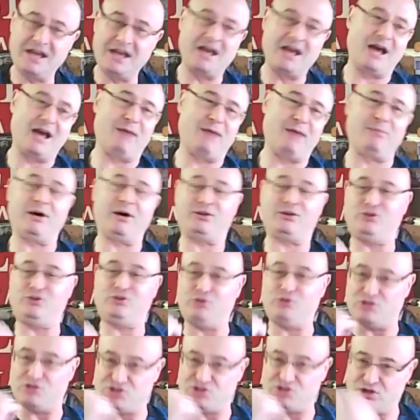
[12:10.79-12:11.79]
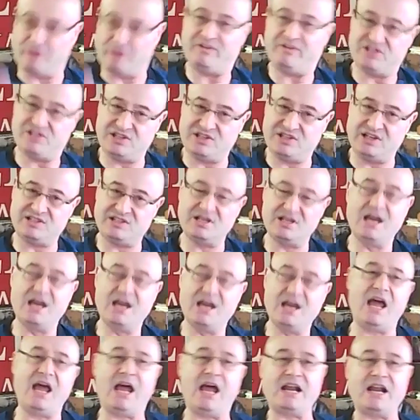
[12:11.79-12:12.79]
about your services,
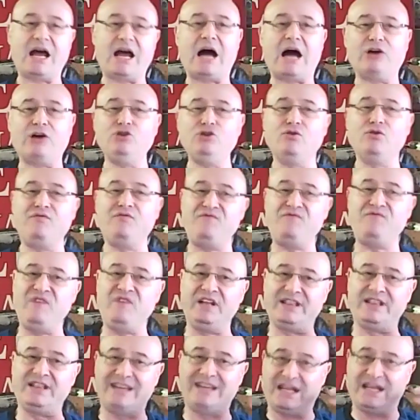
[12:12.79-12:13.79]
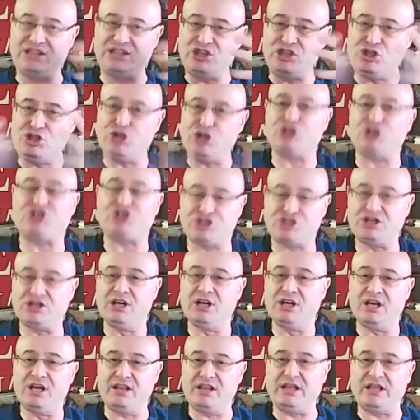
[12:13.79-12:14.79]
and how you feel that niche,
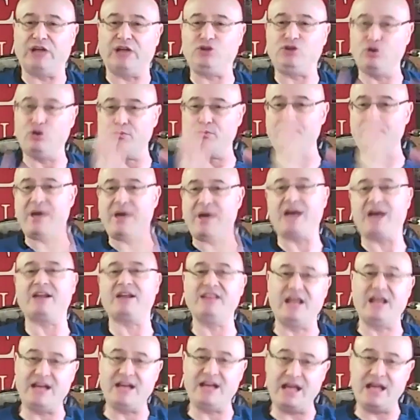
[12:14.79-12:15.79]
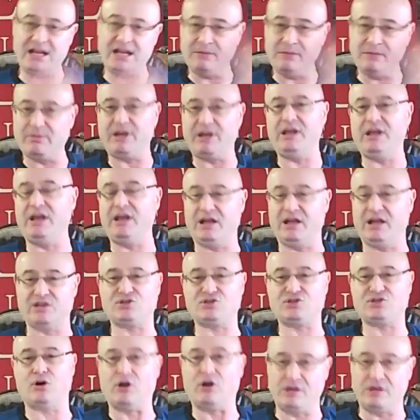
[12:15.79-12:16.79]
that you're better than anybody else
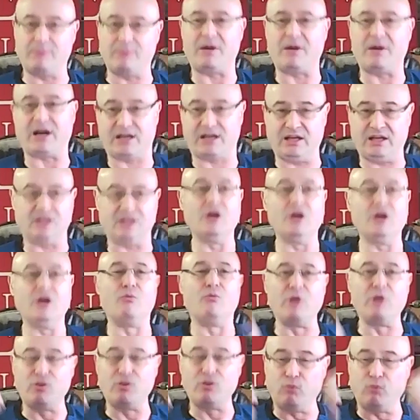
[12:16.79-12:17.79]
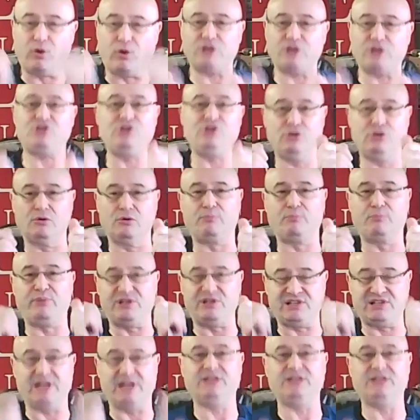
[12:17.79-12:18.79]
on the market with what you're
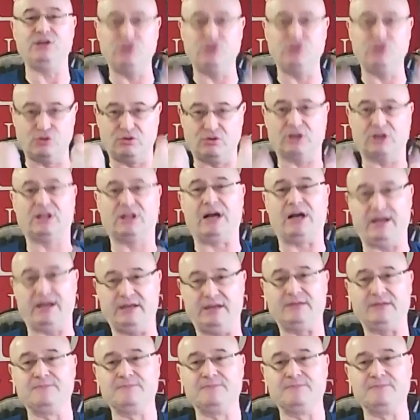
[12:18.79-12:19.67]
presenting to the client.